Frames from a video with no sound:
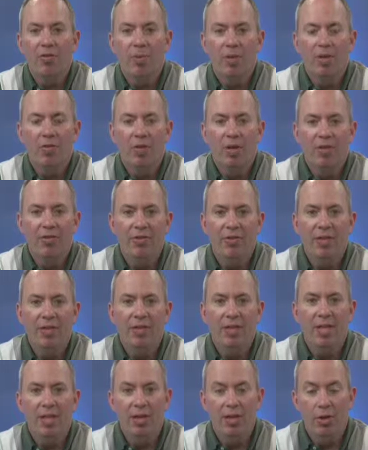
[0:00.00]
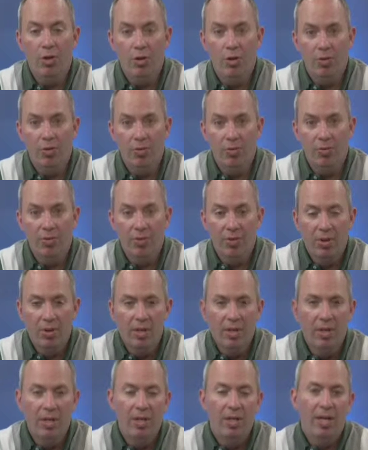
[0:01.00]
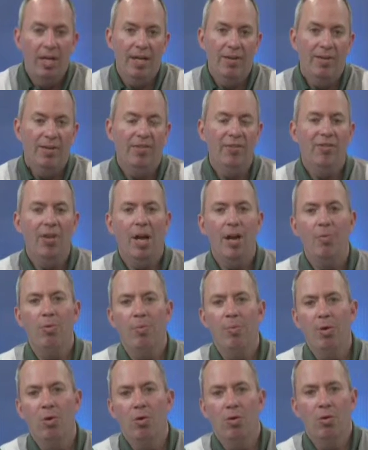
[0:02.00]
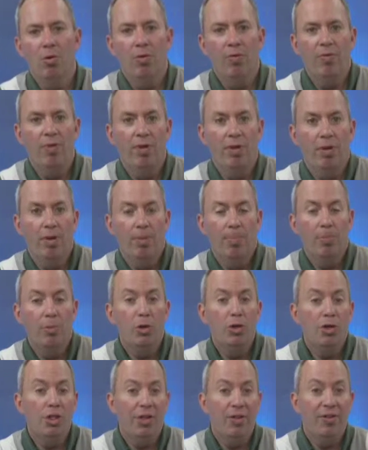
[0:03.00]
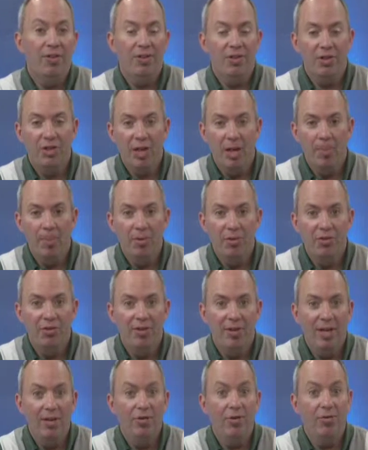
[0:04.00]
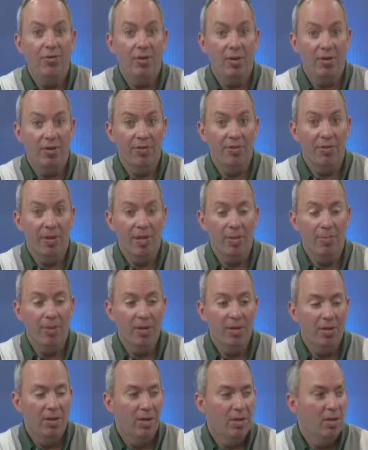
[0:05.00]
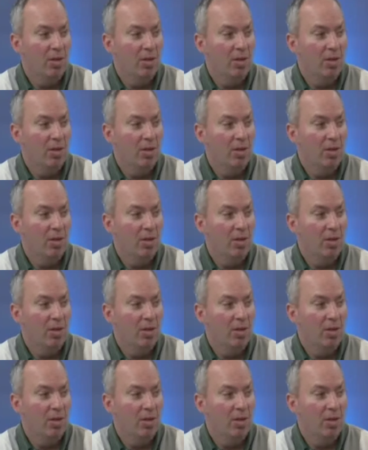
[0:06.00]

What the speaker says: and Recreation in the News. At this time, we'll be going over the Burgess Shadbush Nature Center segment